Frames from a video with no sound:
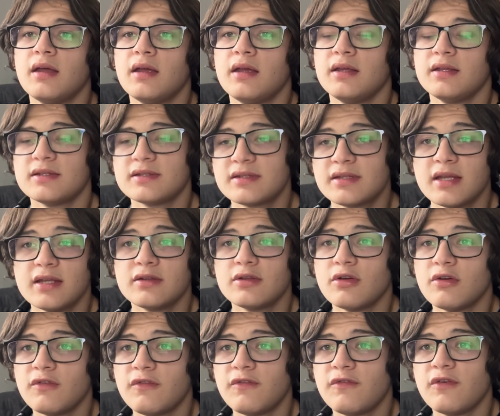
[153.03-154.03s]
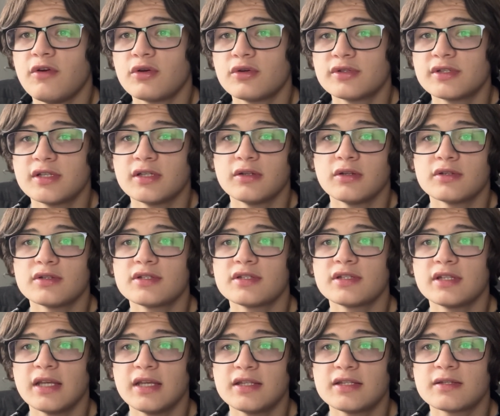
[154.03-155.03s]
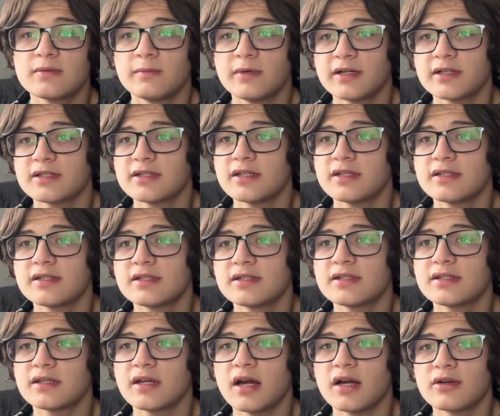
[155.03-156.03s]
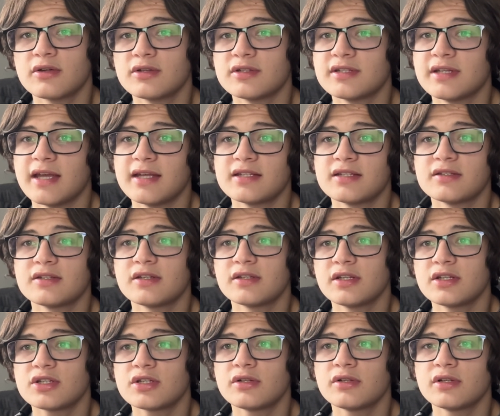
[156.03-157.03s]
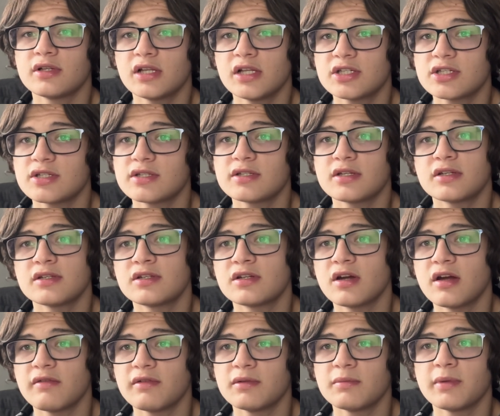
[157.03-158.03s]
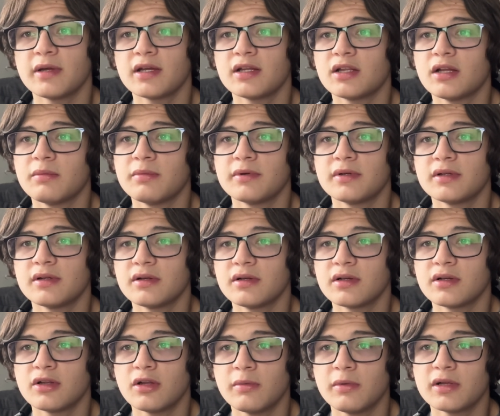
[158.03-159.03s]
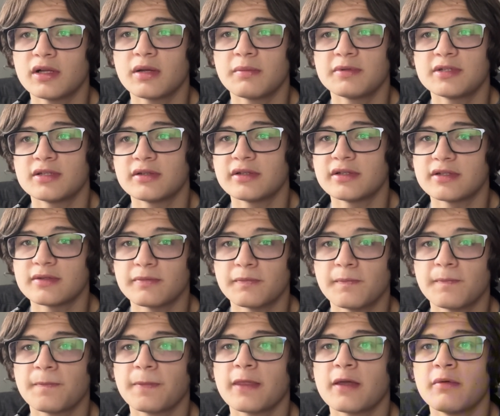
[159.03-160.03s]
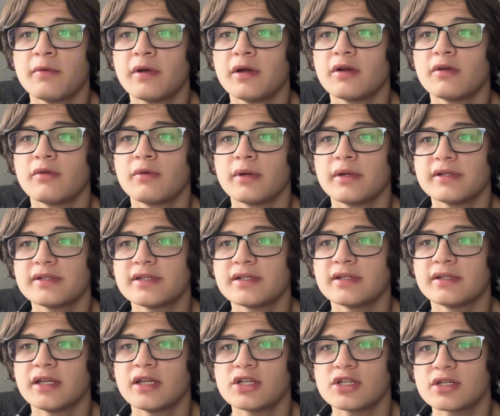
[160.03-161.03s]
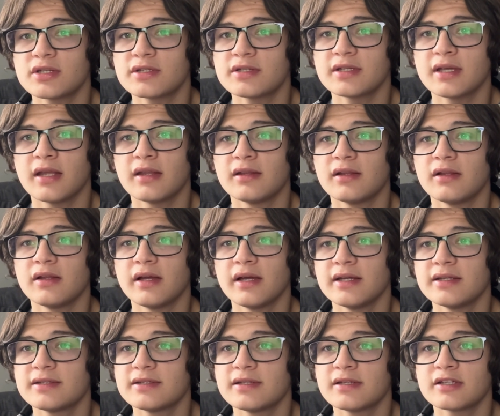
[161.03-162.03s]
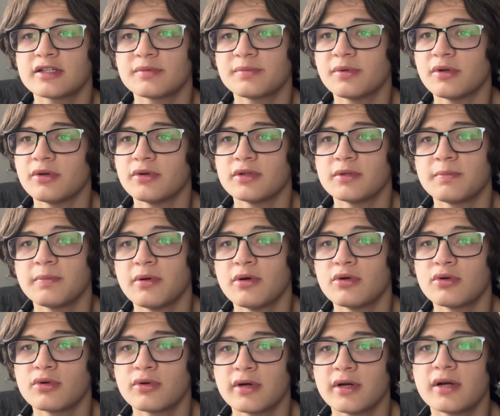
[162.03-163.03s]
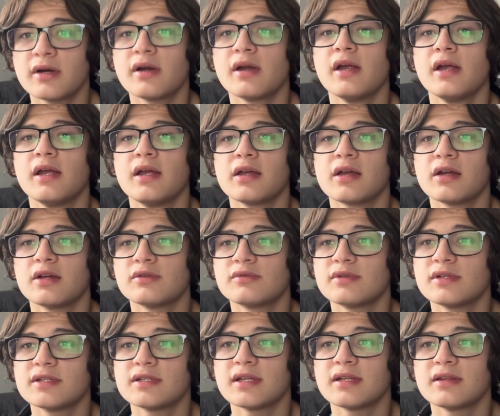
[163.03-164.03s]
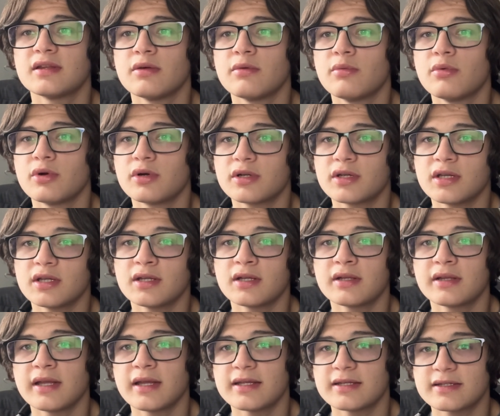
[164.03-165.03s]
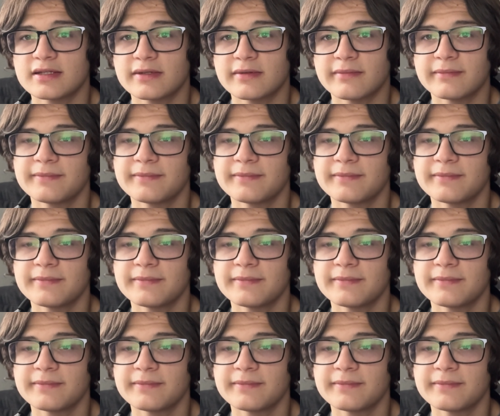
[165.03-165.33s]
Instead of focusing on states, Marxists argue that international relations are driven by global capitalism, where wealthy nations and allies exploit poorer countries and the working class.